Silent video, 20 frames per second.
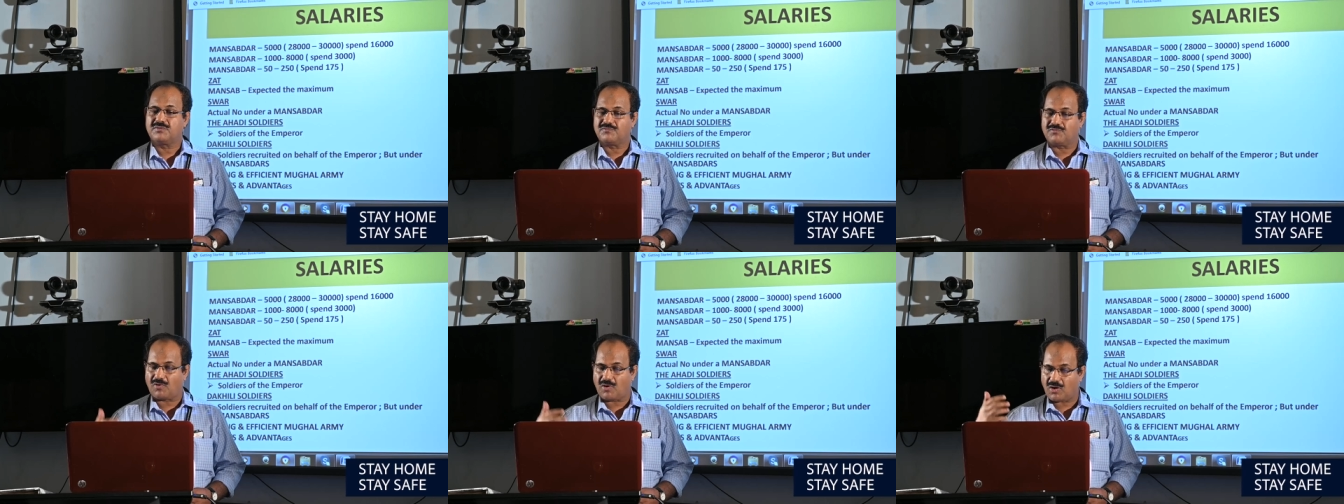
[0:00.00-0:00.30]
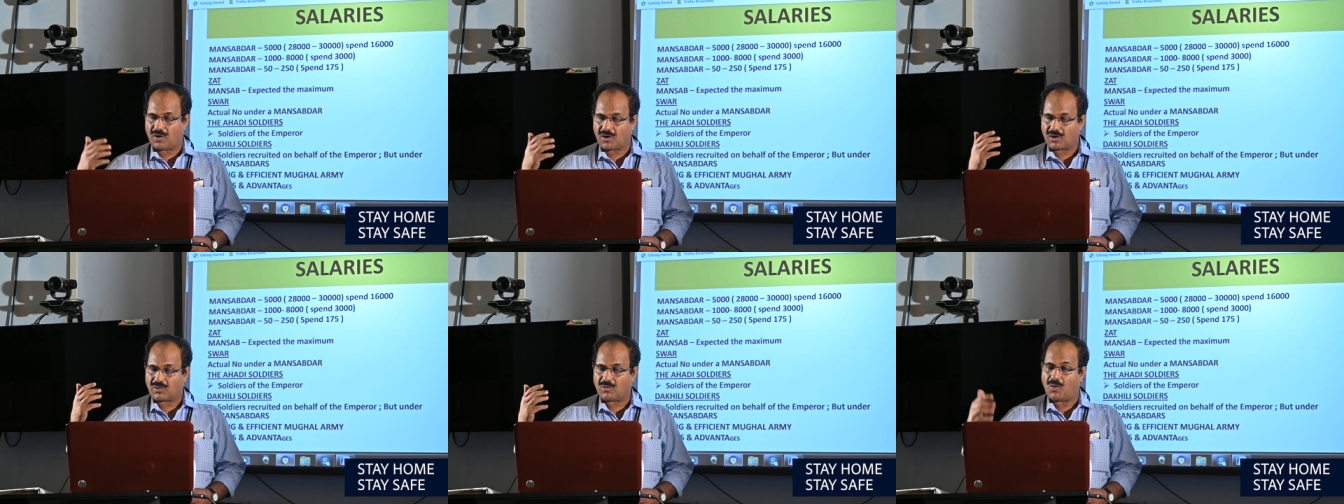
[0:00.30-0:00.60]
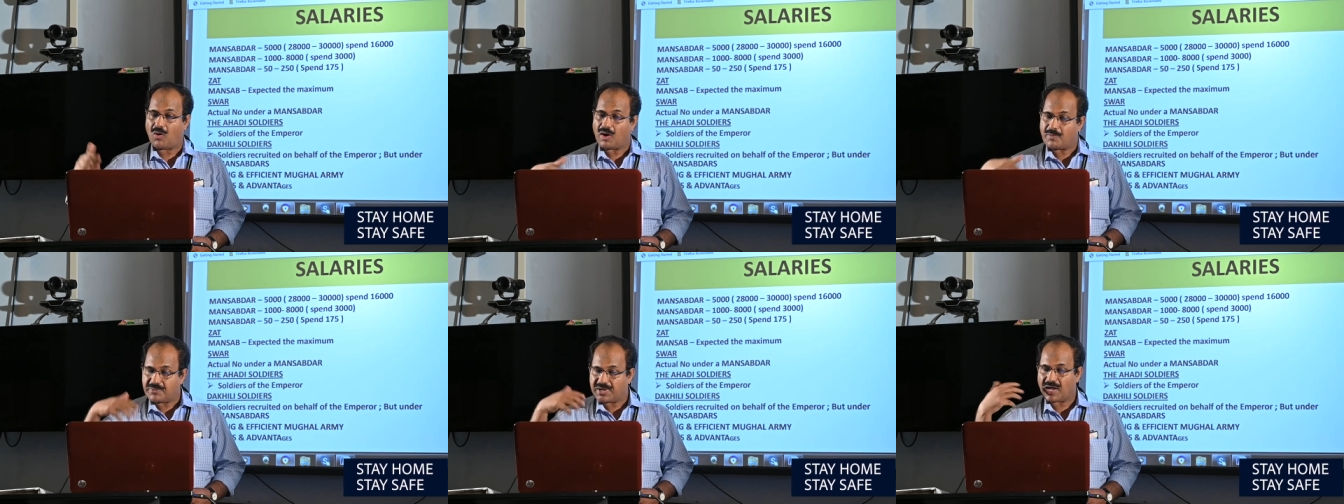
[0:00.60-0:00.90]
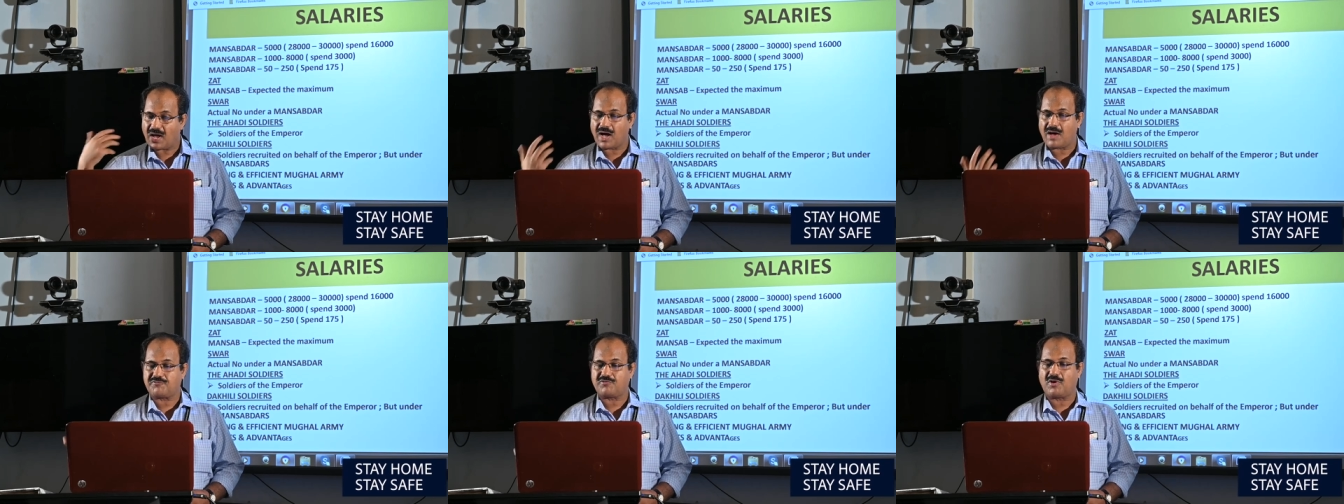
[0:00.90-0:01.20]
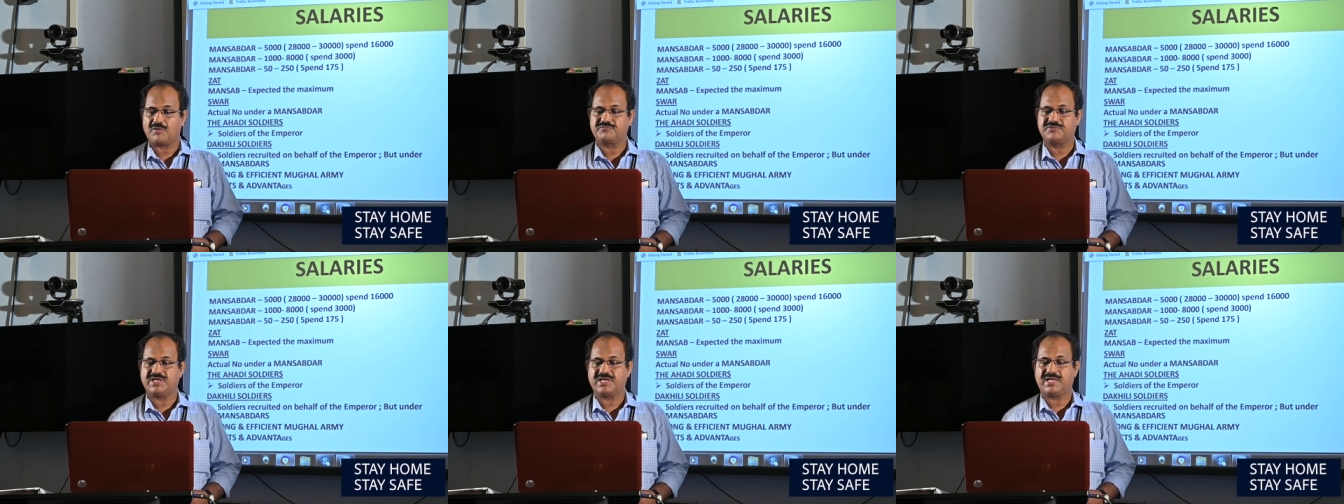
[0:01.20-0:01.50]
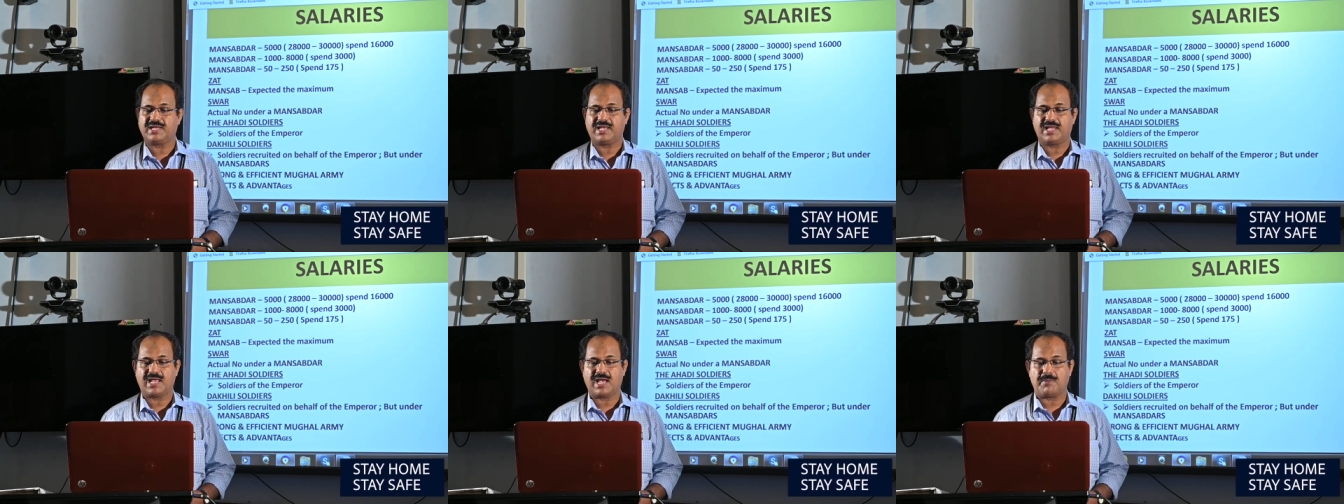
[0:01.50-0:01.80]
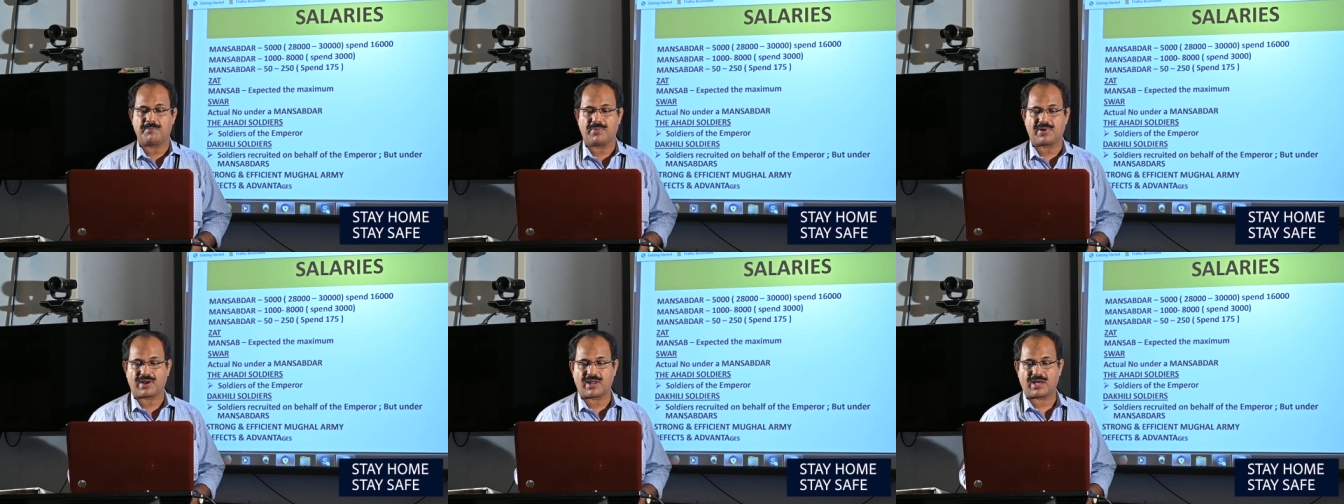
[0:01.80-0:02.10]
for on behalf of the
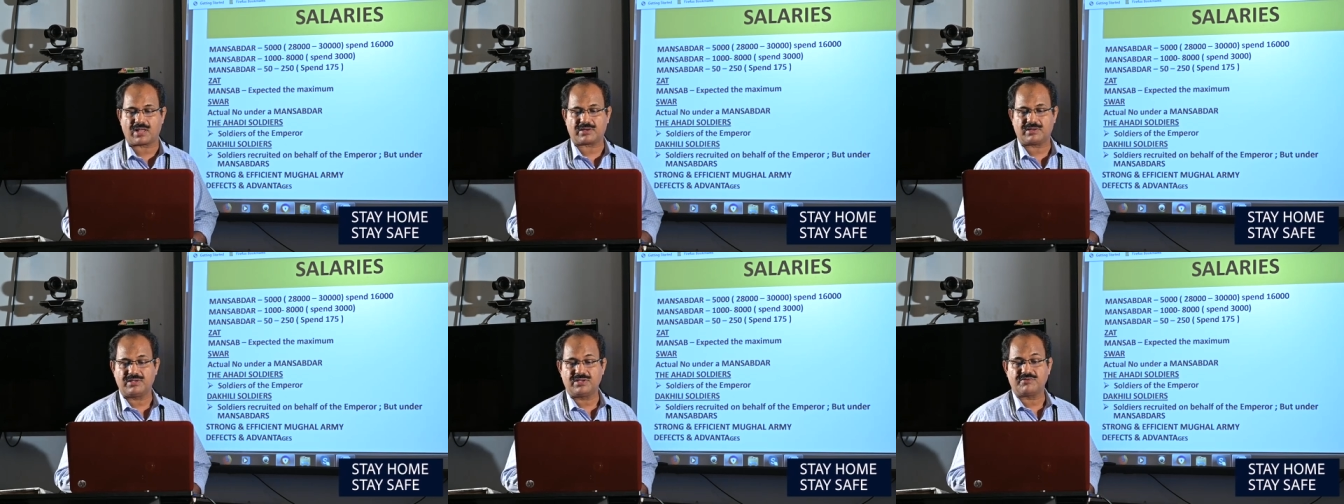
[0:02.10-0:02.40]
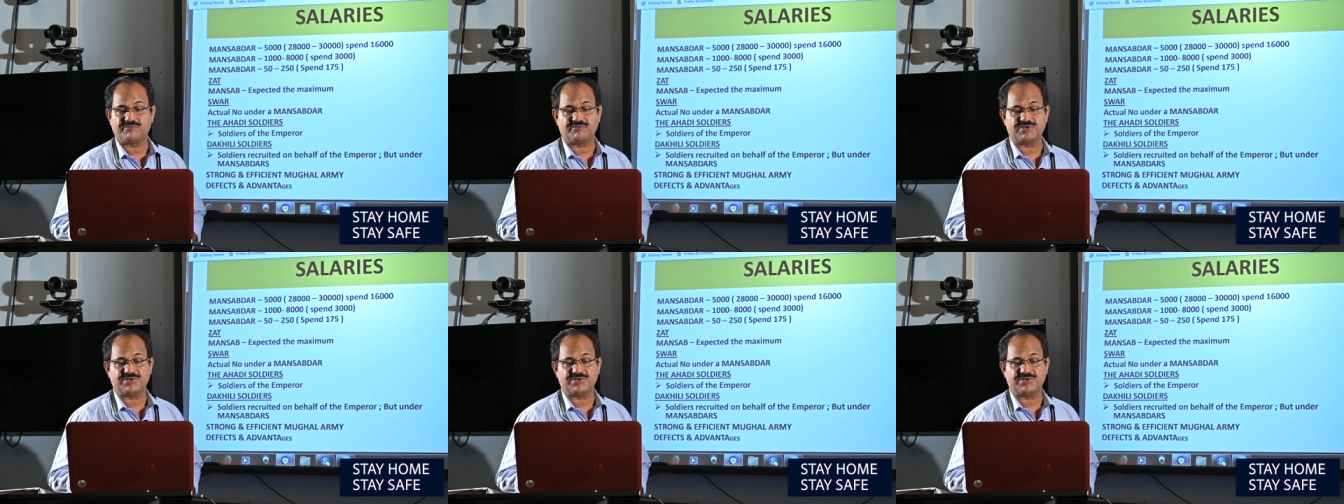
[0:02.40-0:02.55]
emperor,